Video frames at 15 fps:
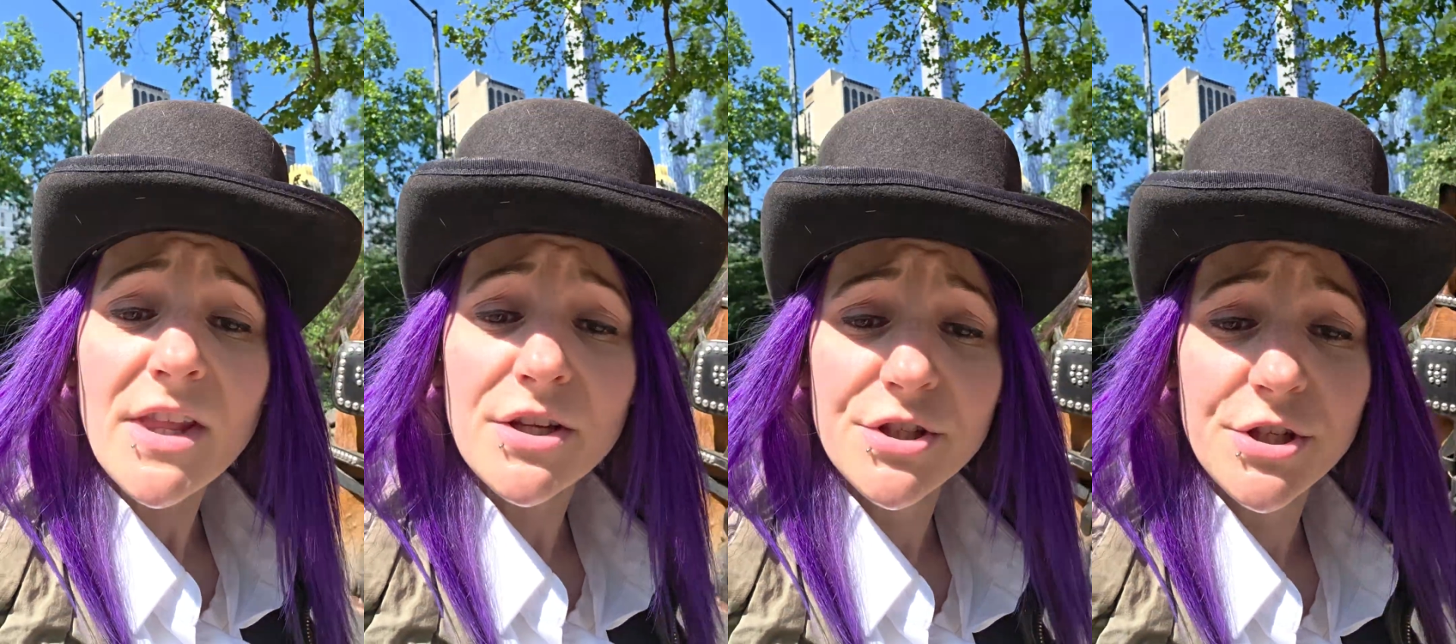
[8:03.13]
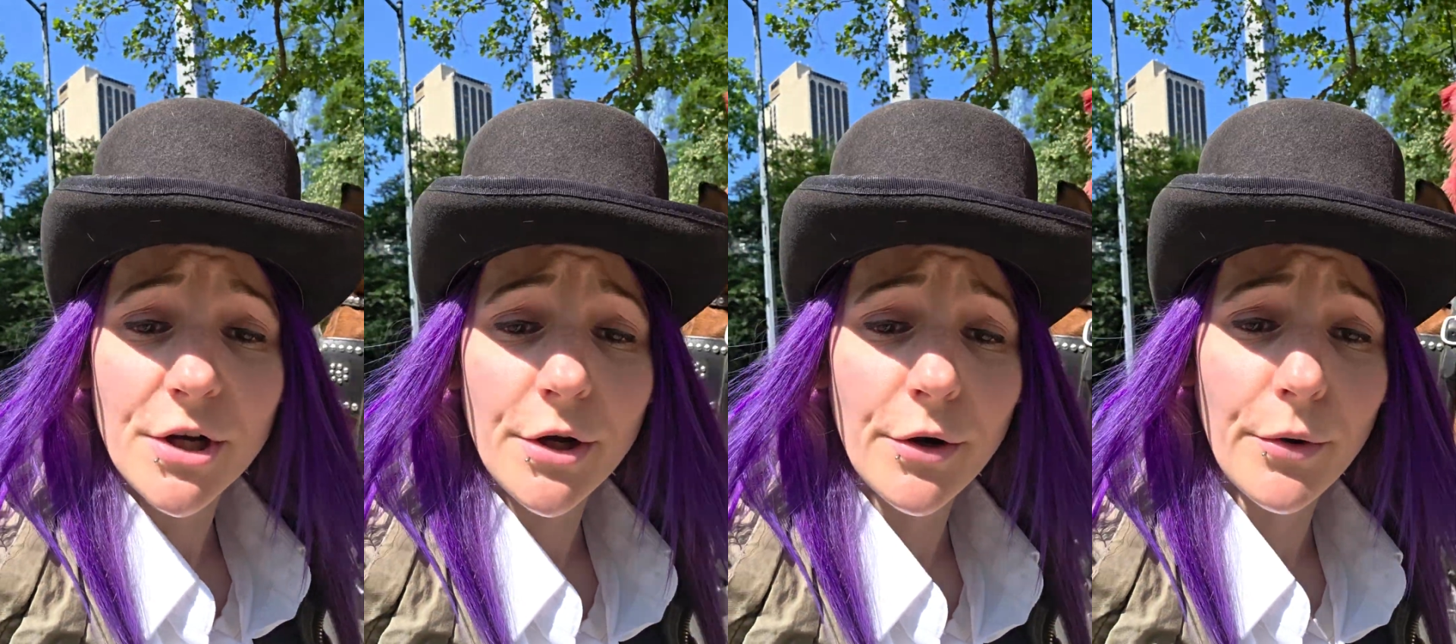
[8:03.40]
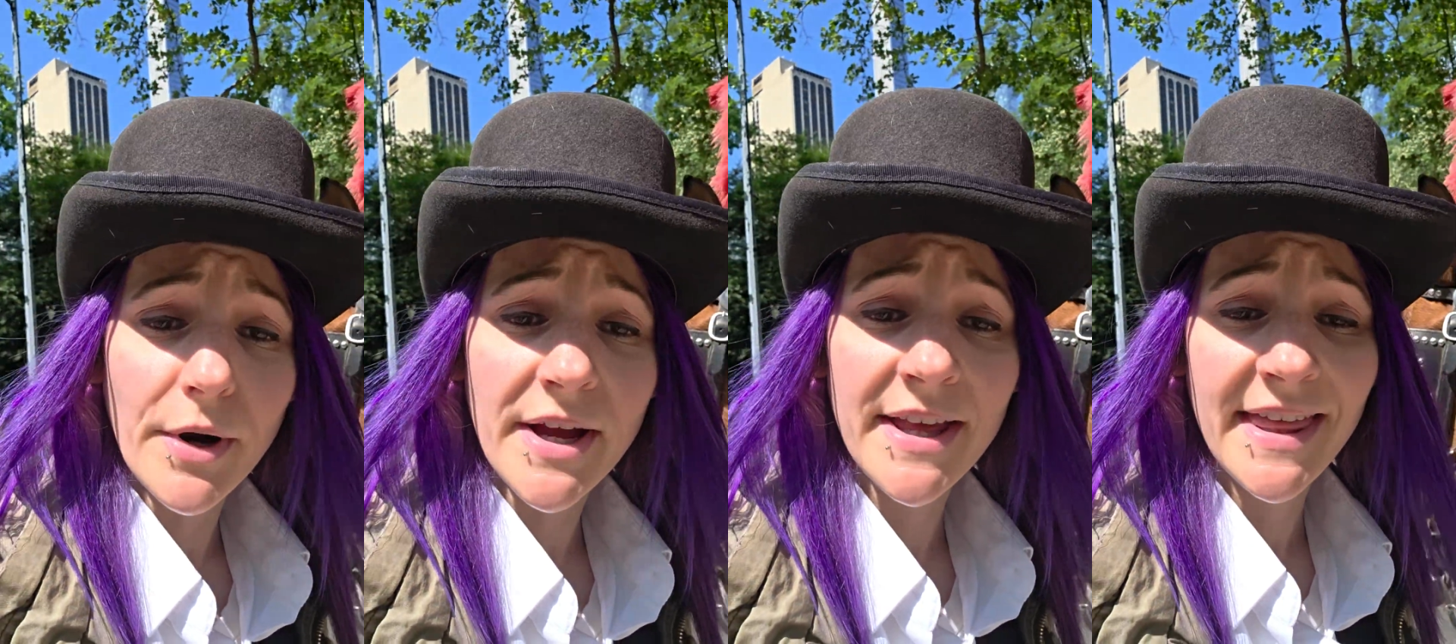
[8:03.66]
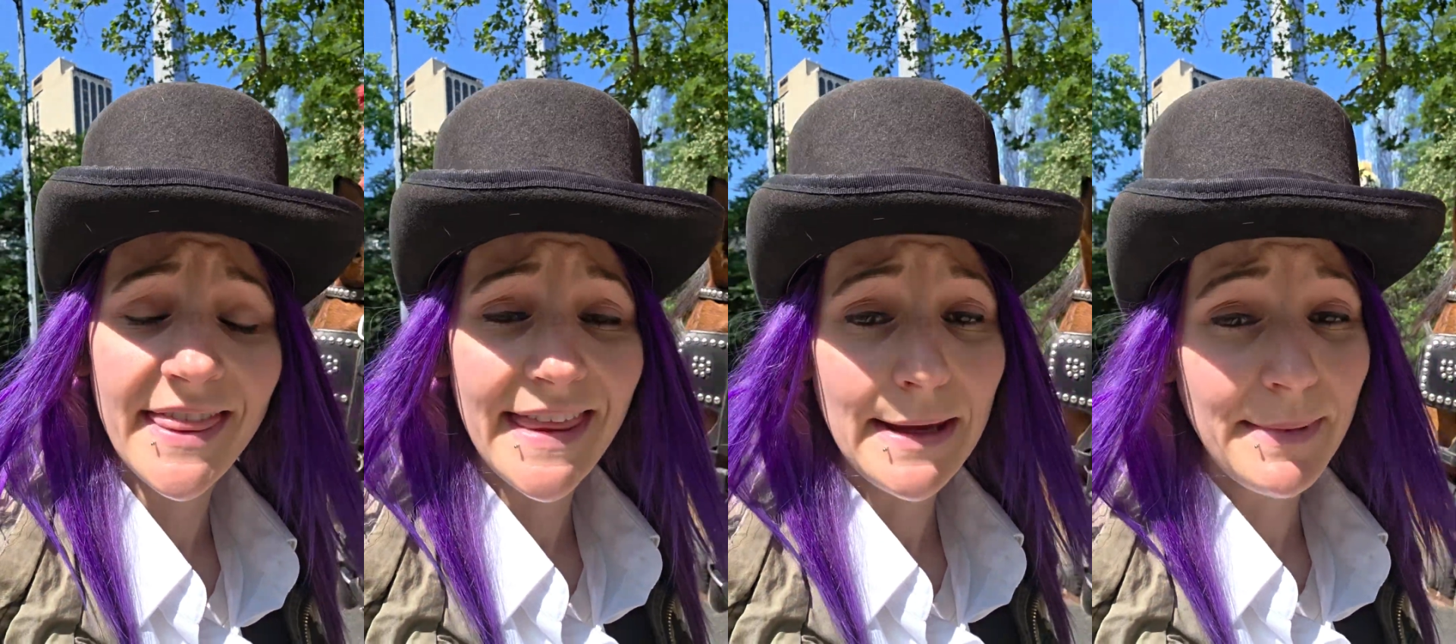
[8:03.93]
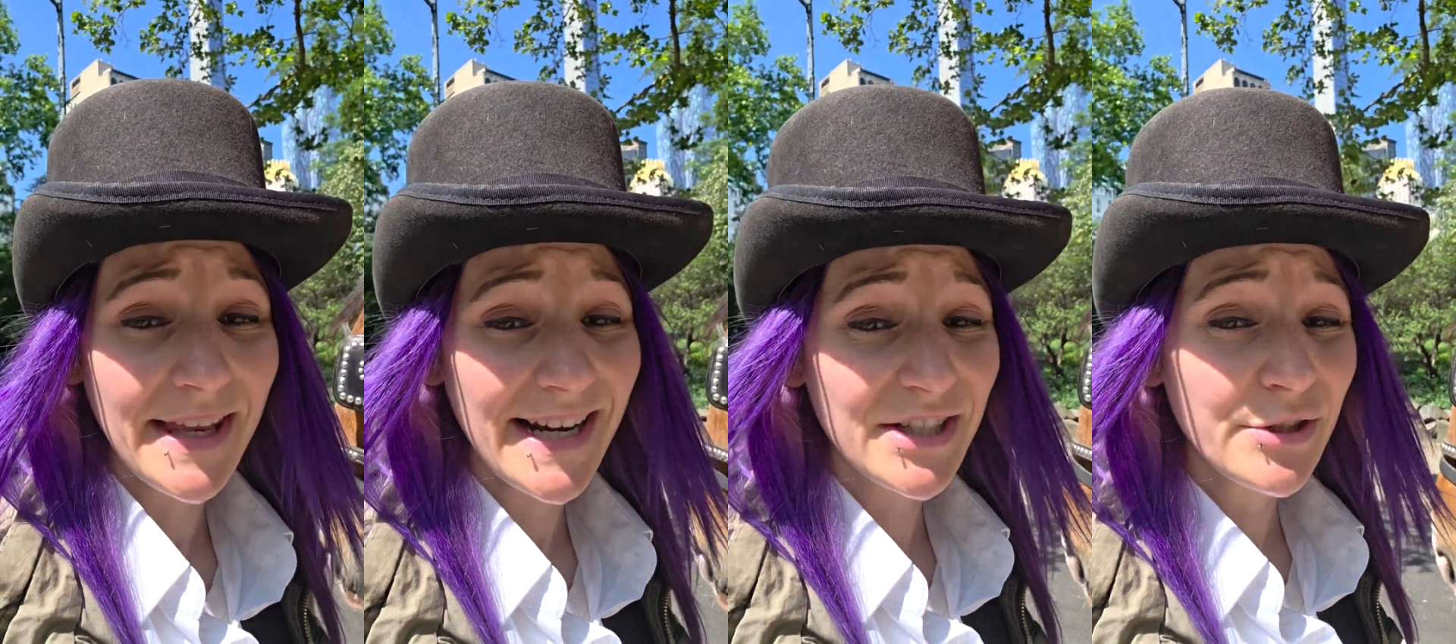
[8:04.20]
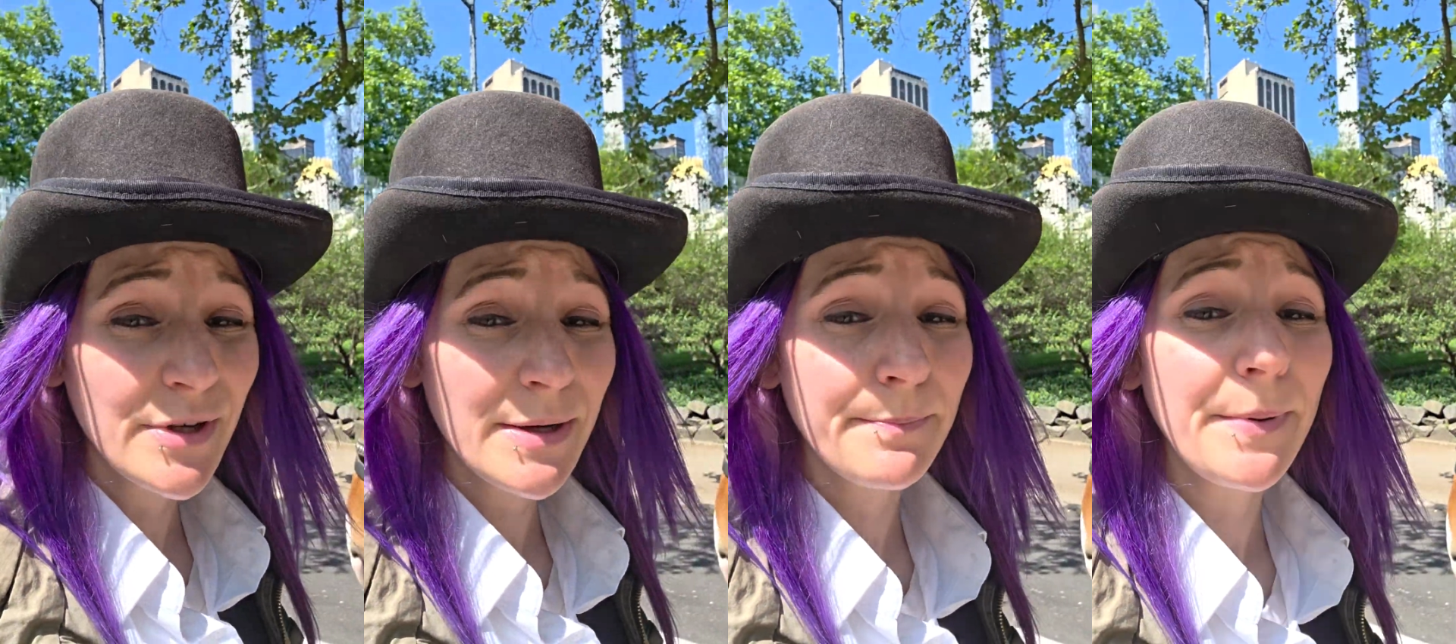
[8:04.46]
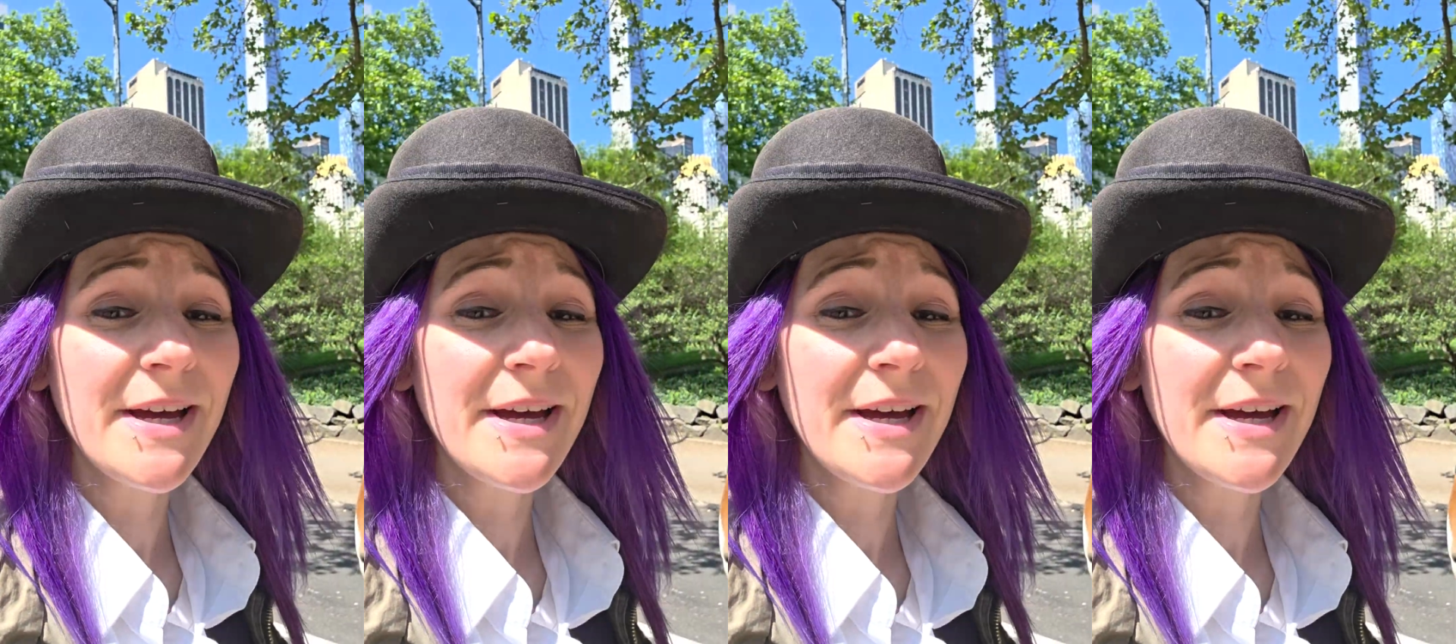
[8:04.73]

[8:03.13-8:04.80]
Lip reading: So they may not do it,